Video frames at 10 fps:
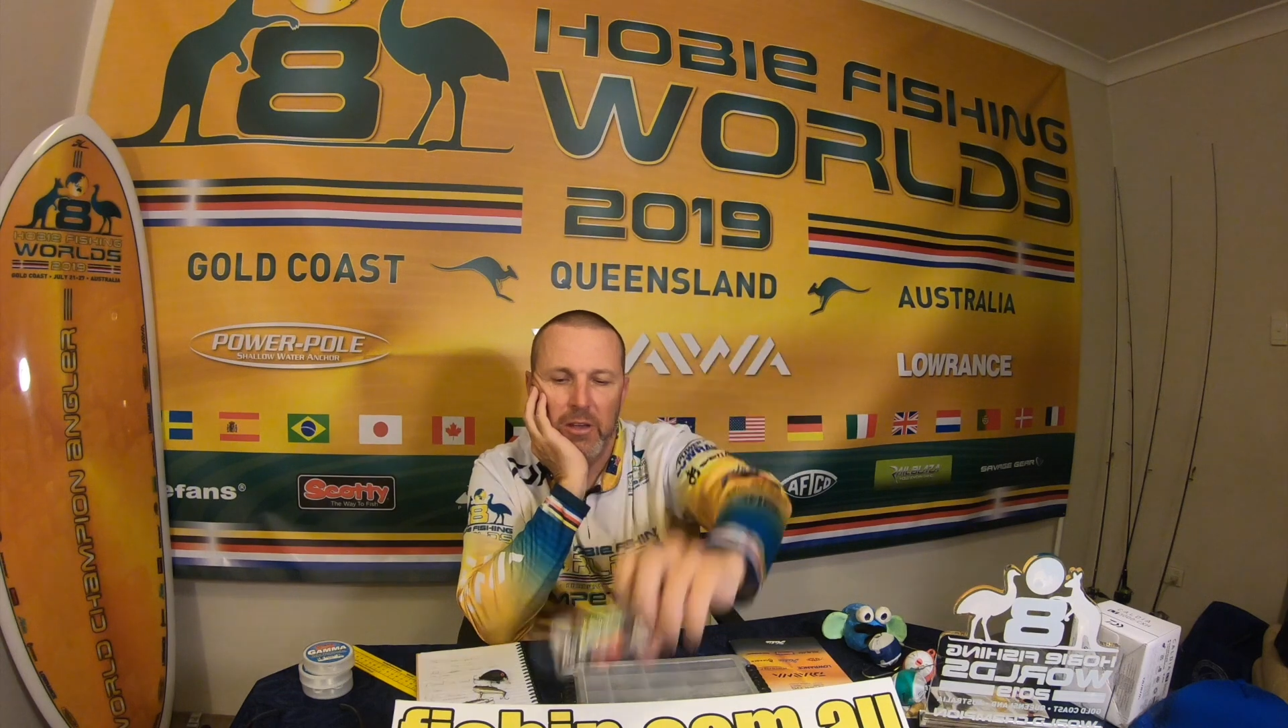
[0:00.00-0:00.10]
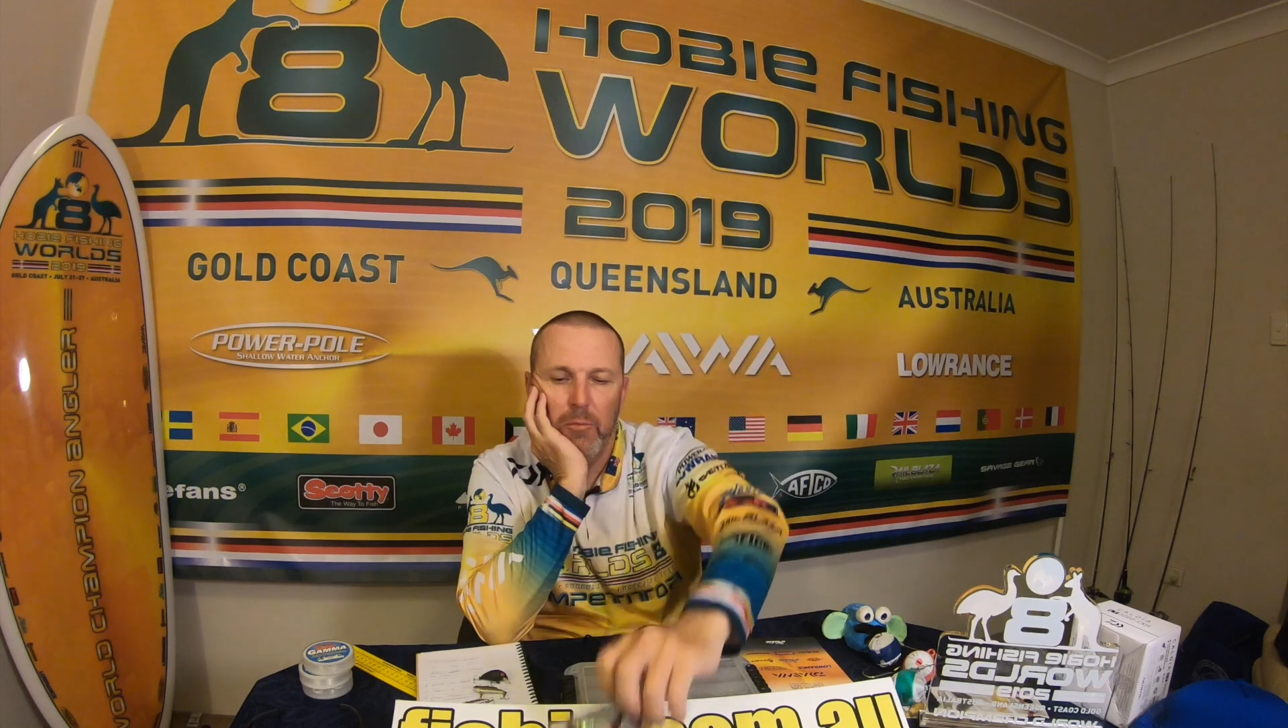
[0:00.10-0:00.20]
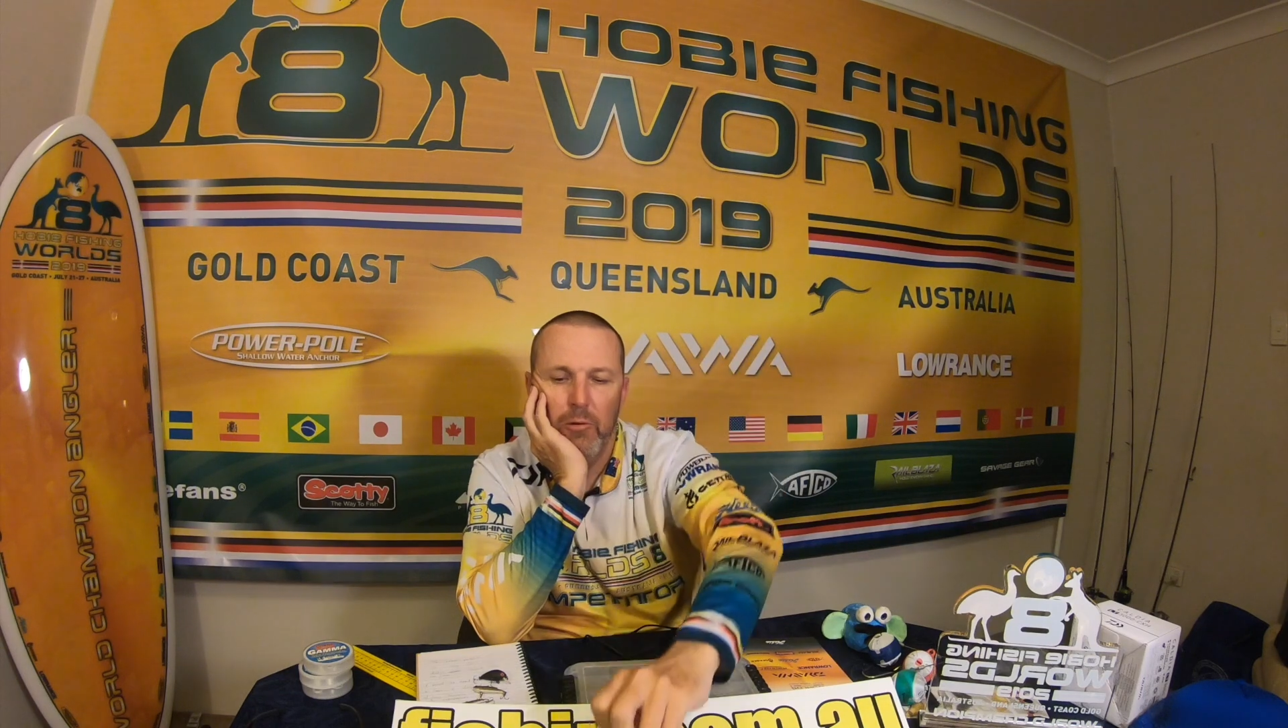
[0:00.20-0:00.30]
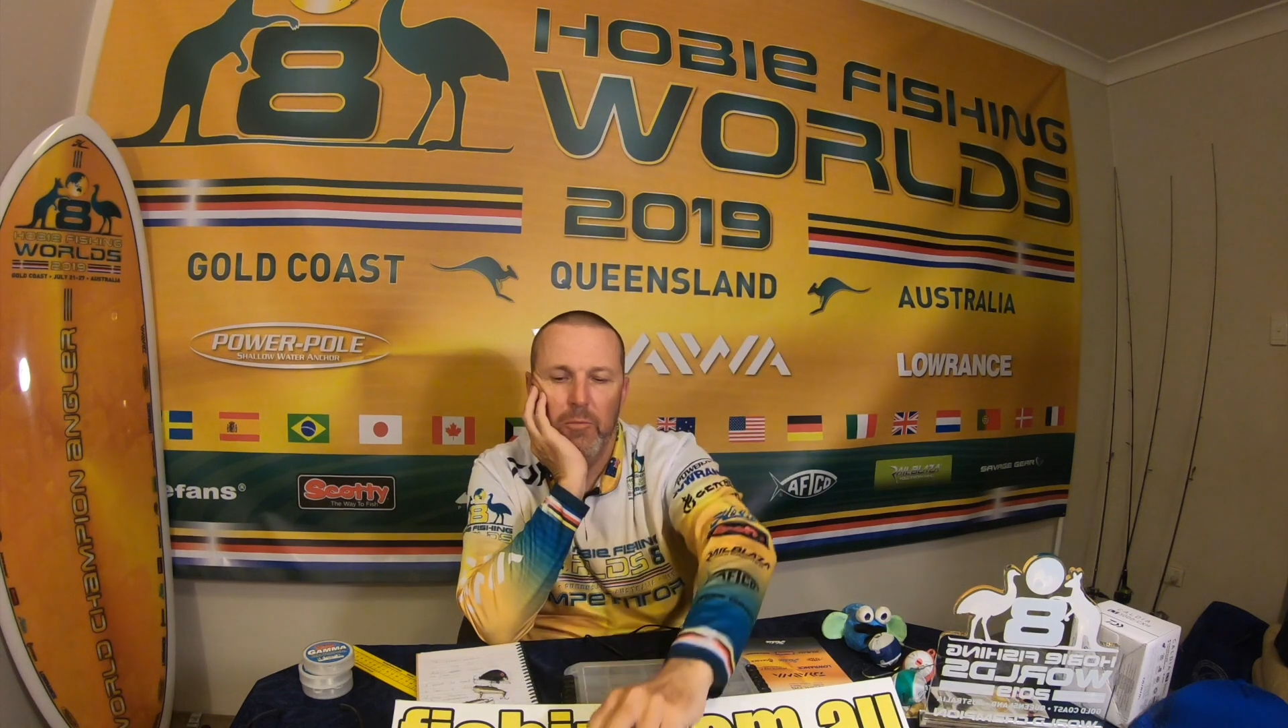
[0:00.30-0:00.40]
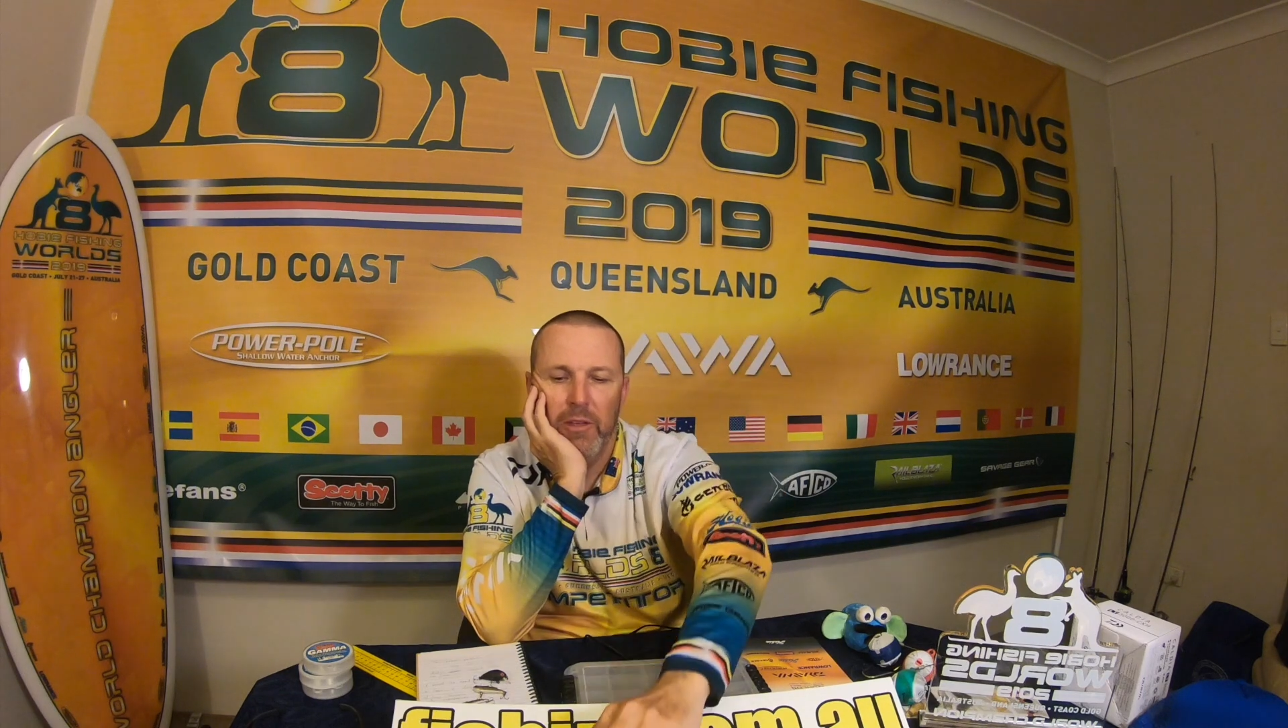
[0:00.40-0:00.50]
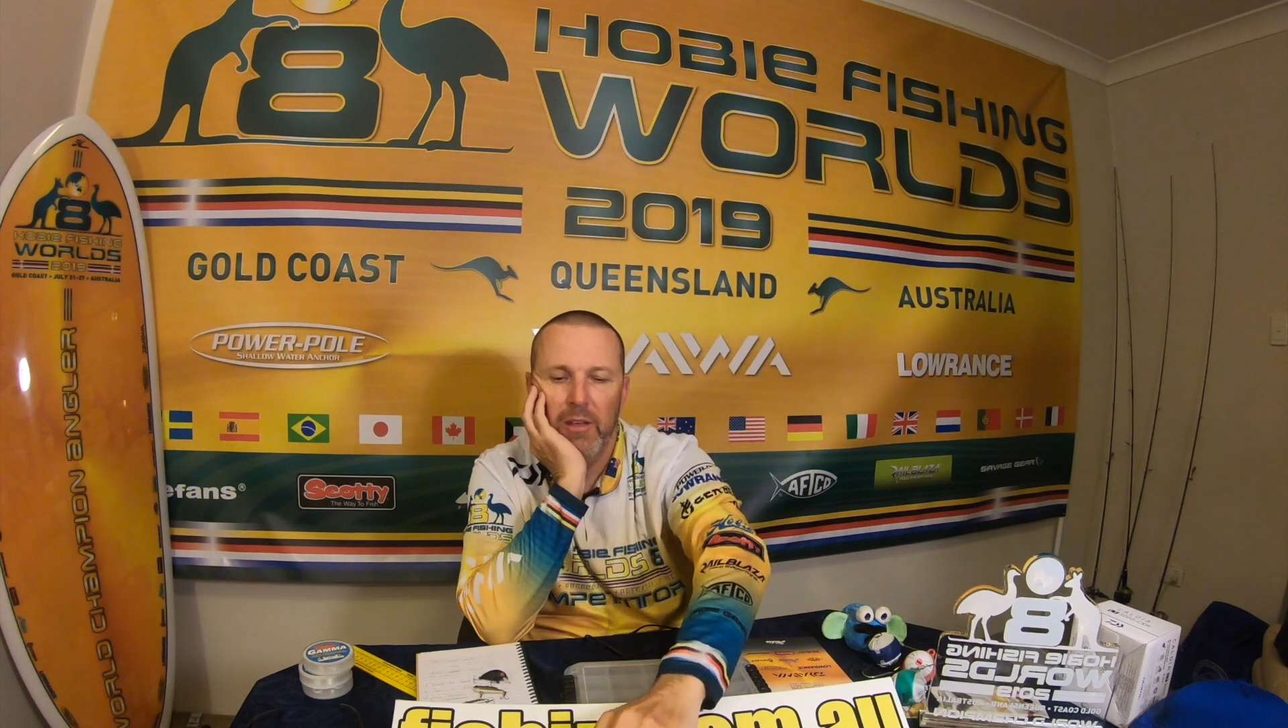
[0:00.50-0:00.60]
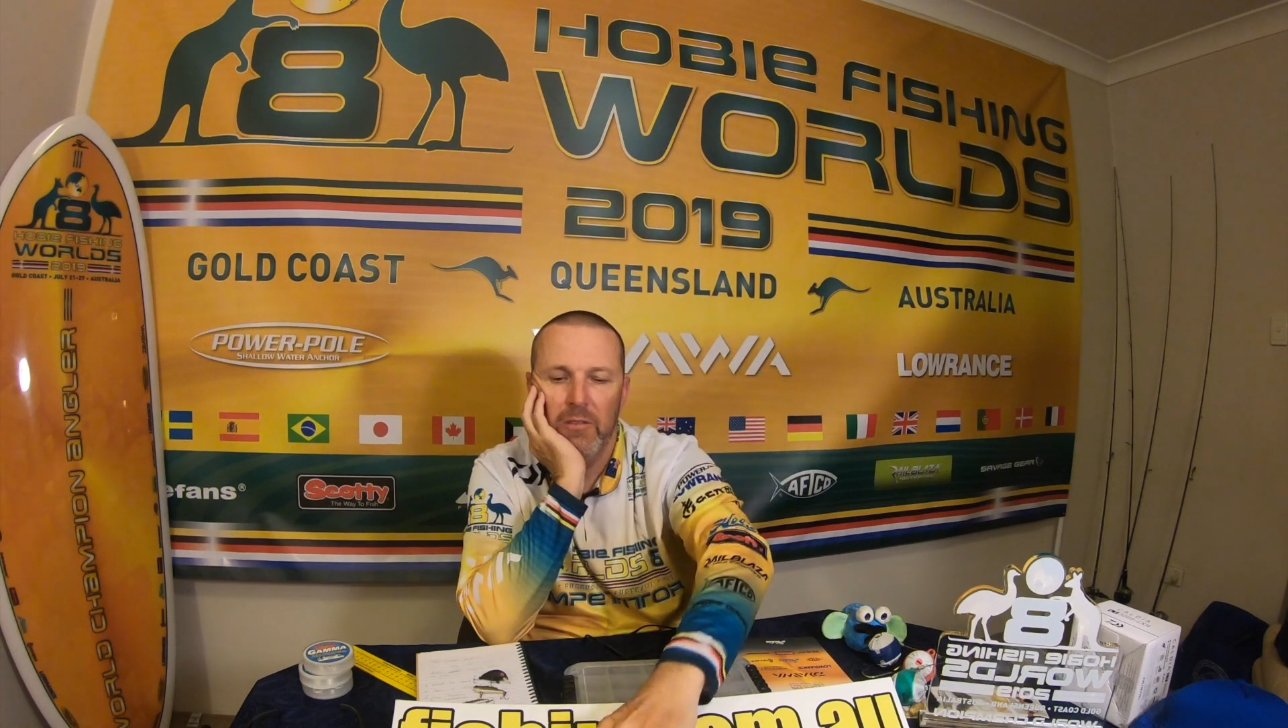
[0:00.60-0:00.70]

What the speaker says: our brim down